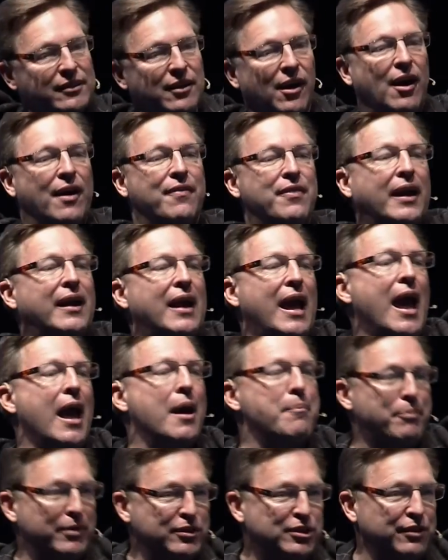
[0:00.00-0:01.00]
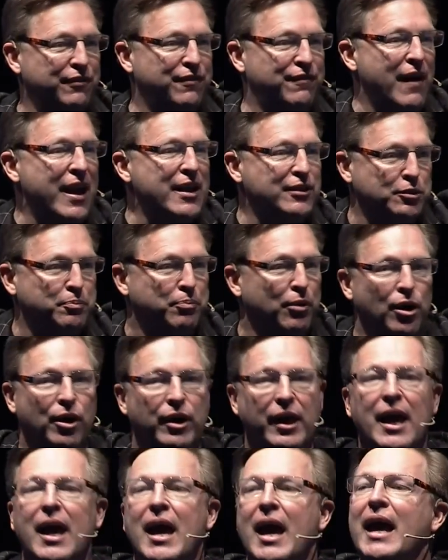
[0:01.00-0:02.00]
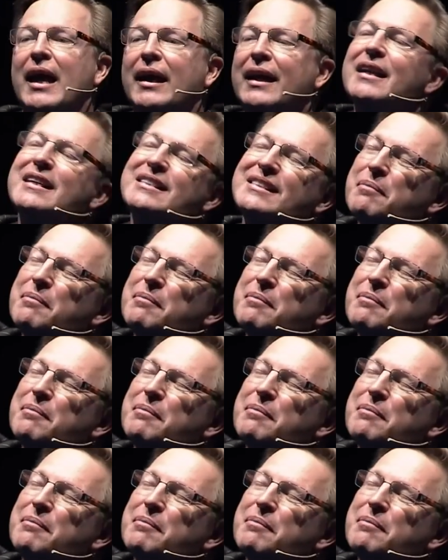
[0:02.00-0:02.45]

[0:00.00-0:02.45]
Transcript: on the campus of Facebook, and it is a